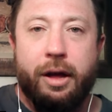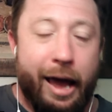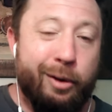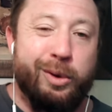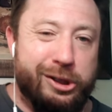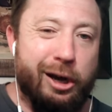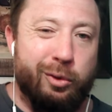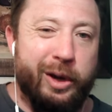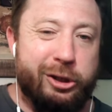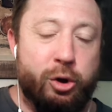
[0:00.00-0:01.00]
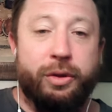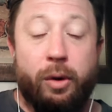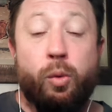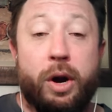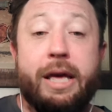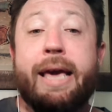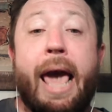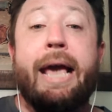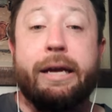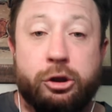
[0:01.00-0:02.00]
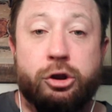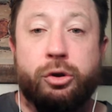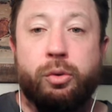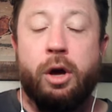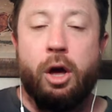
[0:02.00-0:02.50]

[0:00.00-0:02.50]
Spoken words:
And we saw in week two that what he can do